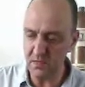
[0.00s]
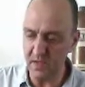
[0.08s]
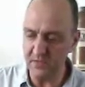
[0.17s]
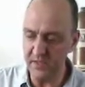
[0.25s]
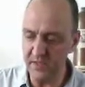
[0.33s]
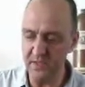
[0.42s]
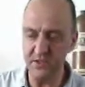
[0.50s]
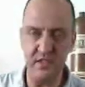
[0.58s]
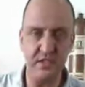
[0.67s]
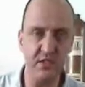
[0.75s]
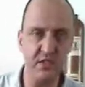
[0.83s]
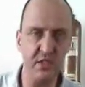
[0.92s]
I think that's
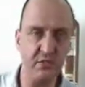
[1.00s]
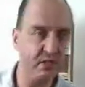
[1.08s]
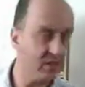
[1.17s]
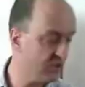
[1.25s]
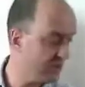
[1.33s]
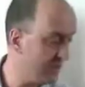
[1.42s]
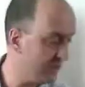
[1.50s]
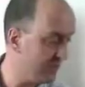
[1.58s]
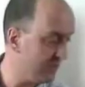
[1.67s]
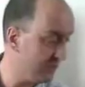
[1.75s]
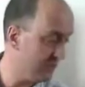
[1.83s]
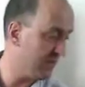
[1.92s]
actually a bit
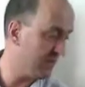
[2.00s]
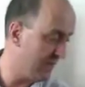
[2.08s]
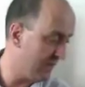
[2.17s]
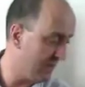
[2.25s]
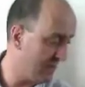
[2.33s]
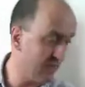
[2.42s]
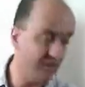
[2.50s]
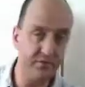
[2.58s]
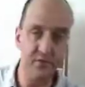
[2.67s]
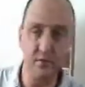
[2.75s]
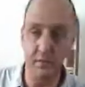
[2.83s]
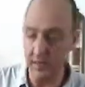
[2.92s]
exaggerated. But then again,
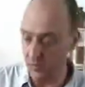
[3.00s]
if you really